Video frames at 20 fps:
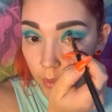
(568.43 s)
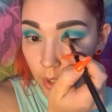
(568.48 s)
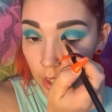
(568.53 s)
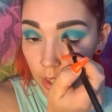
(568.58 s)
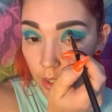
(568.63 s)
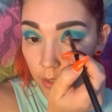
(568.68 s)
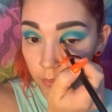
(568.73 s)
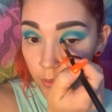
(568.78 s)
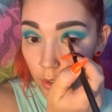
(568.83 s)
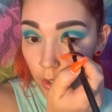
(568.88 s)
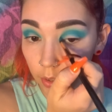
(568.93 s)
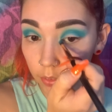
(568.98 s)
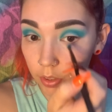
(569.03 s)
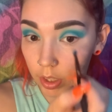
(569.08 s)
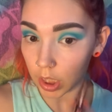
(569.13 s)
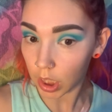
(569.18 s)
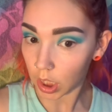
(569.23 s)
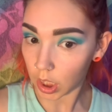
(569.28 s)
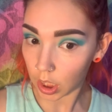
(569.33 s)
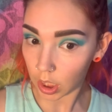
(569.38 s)
And
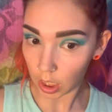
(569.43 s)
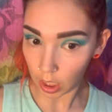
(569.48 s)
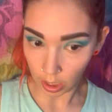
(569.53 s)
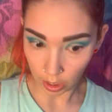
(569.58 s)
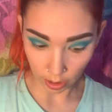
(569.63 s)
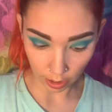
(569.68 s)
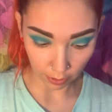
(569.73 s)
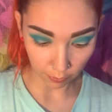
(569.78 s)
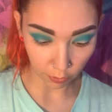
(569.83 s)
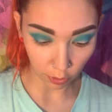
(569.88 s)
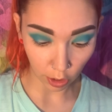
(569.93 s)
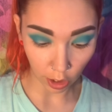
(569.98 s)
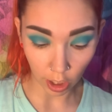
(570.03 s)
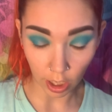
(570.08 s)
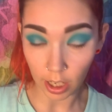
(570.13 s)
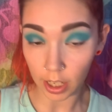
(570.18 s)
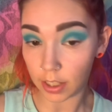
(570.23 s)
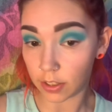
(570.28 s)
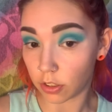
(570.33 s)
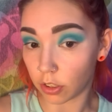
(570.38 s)
if your
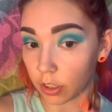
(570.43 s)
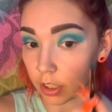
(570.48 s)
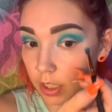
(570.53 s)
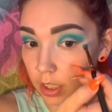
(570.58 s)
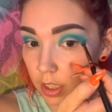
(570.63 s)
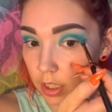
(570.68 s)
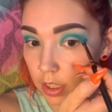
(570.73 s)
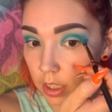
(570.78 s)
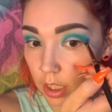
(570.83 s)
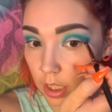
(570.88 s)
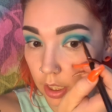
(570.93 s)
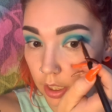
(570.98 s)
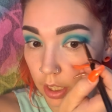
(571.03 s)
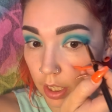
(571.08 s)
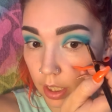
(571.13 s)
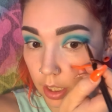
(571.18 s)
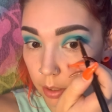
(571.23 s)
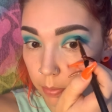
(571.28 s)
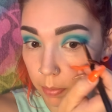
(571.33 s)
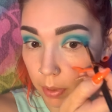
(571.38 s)
eyes are anything
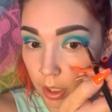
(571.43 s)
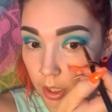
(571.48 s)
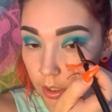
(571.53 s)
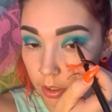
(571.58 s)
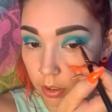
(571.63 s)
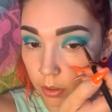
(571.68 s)
like mine,